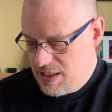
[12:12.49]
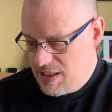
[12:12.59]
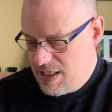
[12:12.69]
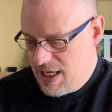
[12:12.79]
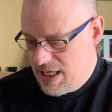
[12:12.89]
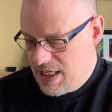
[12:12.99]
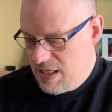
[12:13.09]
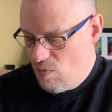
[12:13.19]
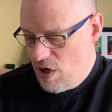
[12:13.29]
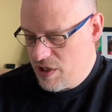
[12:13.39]
thing he
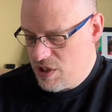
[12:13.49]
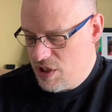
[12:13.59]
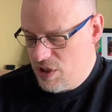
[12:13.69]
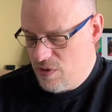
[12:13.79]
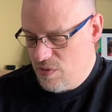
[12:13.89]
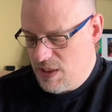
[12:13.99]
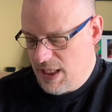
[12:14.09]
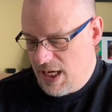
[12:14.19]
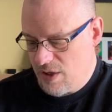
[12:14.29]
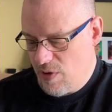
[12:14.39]
wanted to do in
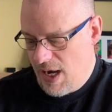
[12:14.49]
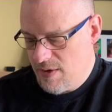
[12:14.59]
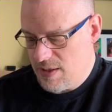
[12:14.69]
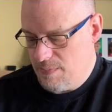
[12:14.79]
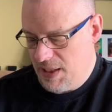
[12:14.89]
that crowded